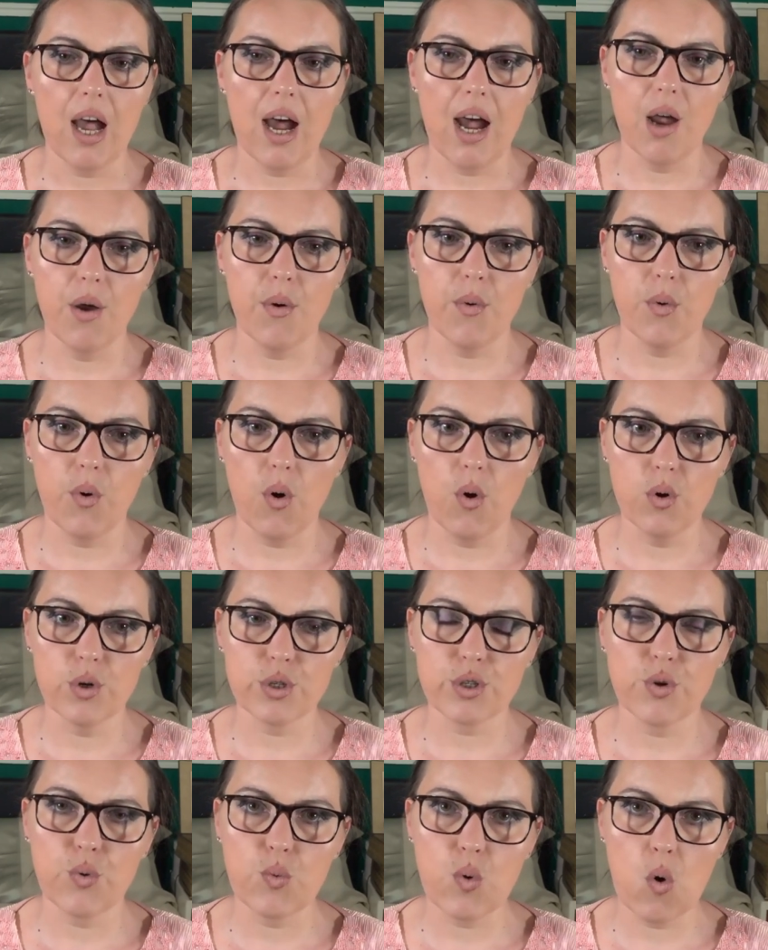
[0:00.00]
I
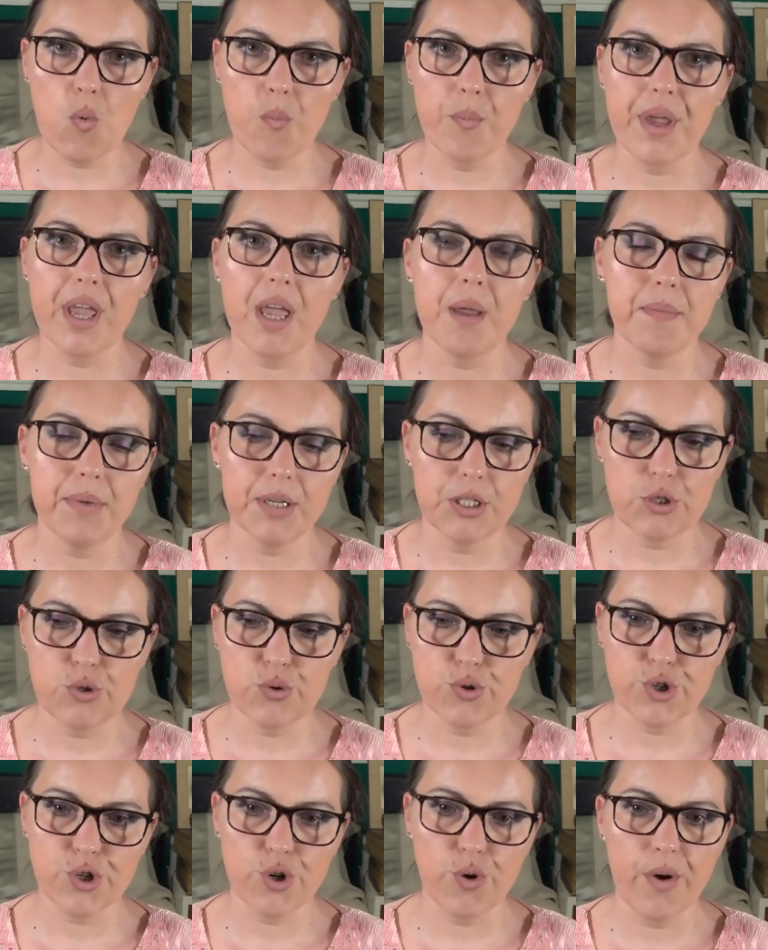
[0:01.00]
also won't be able
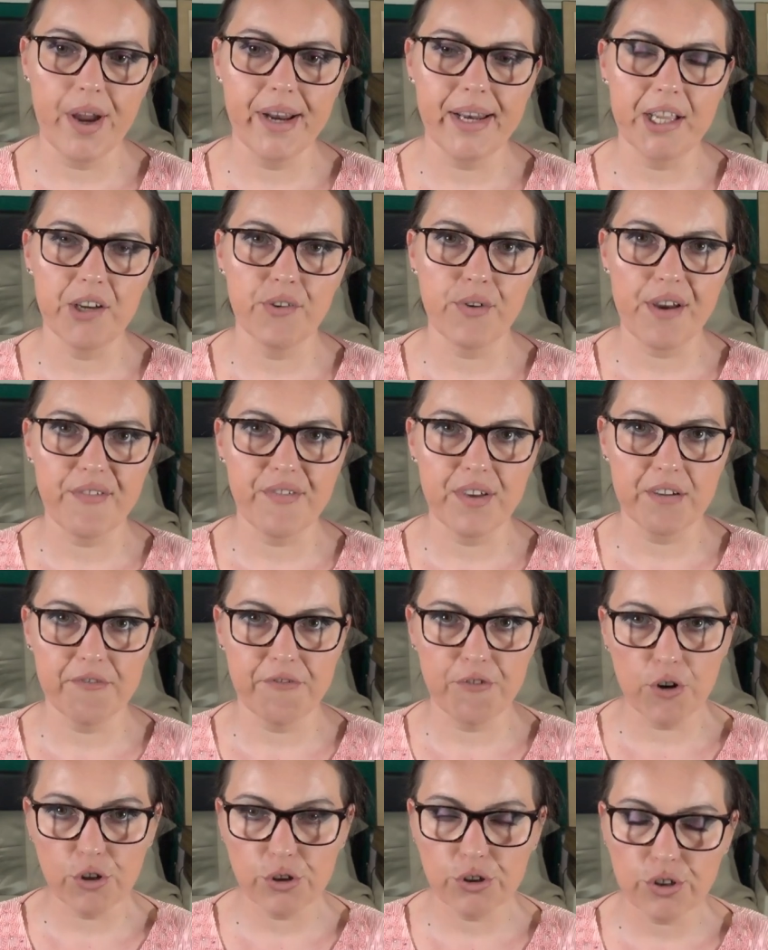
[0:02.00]
to show any graphic
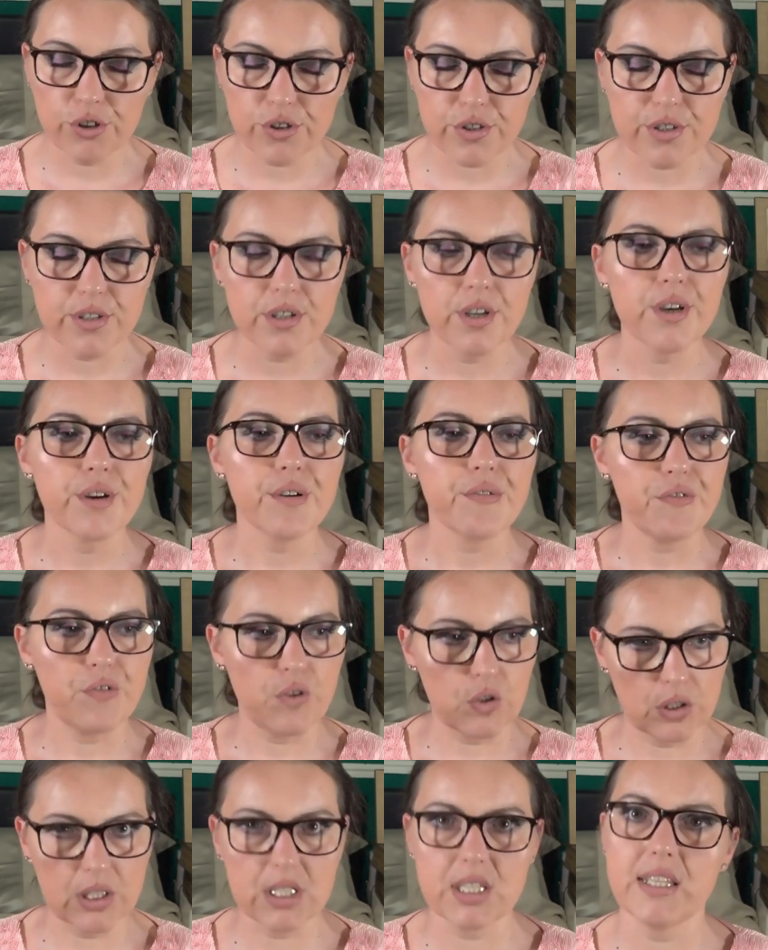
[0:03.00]
photos
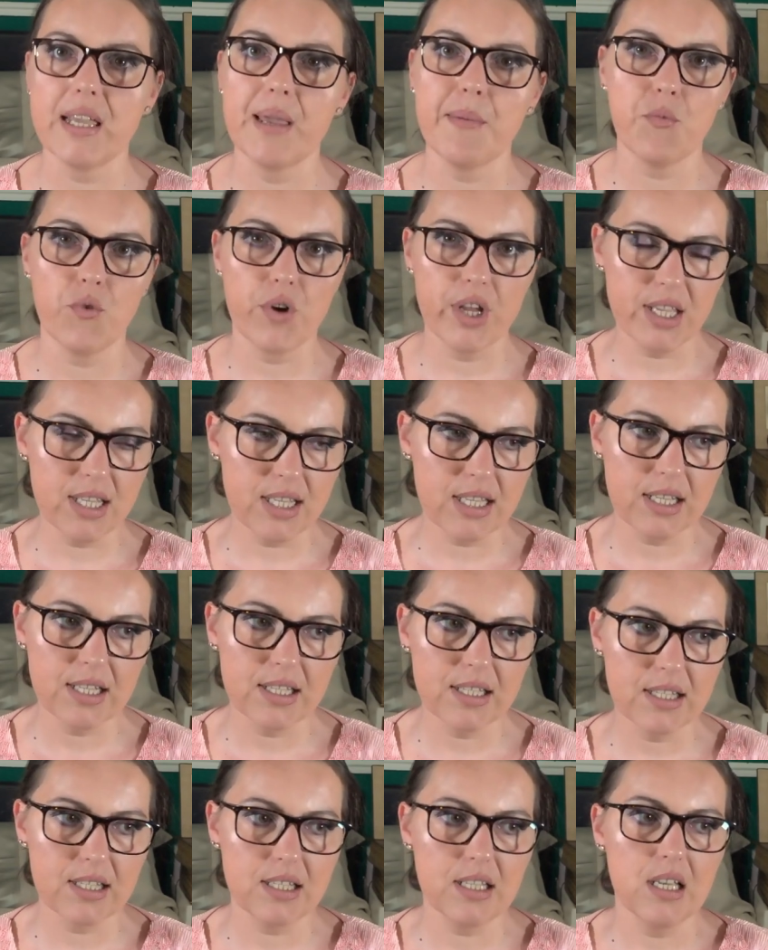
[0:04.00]
for the same
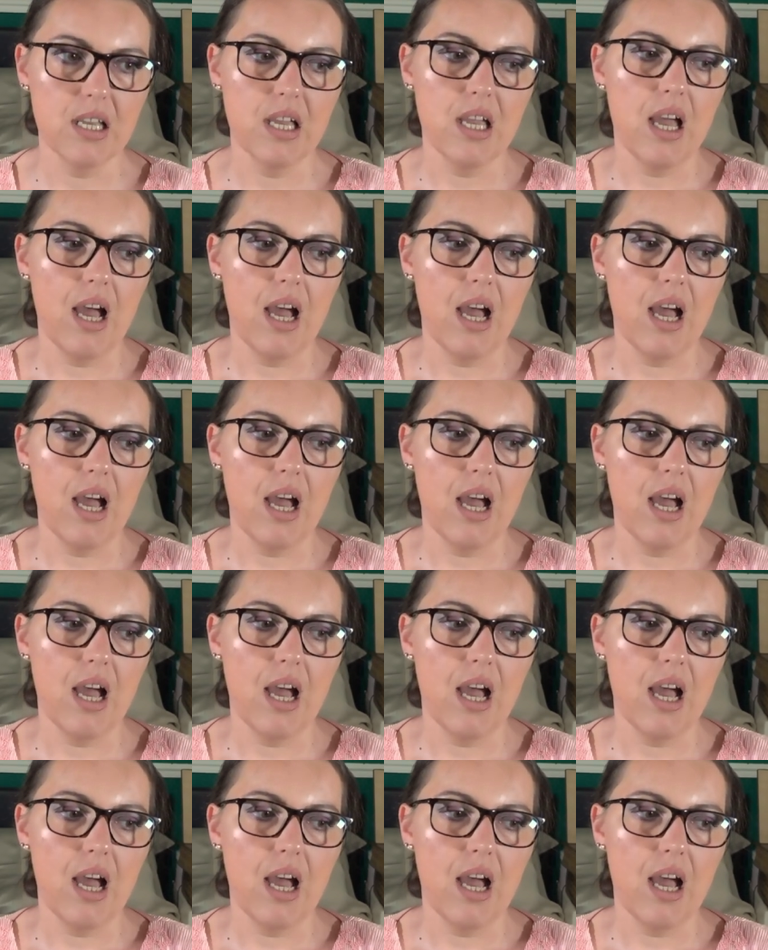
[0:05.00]
reasons.